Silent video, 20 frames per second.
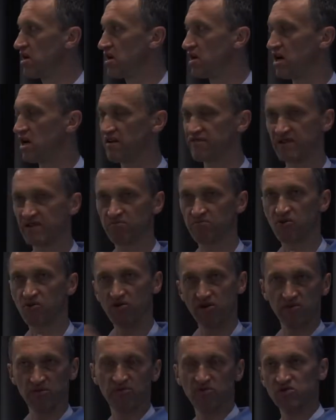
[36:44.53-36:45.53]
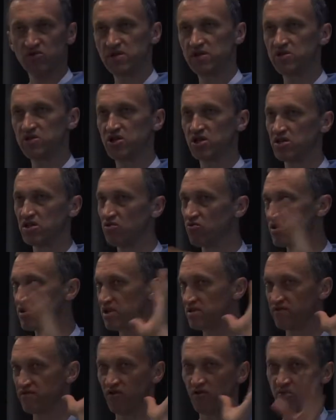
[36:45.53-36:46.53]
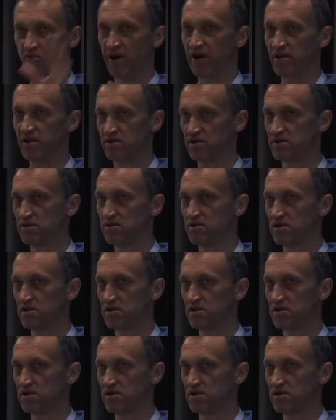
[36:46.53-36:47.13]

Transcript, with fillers: After bony procedure, no need for brace.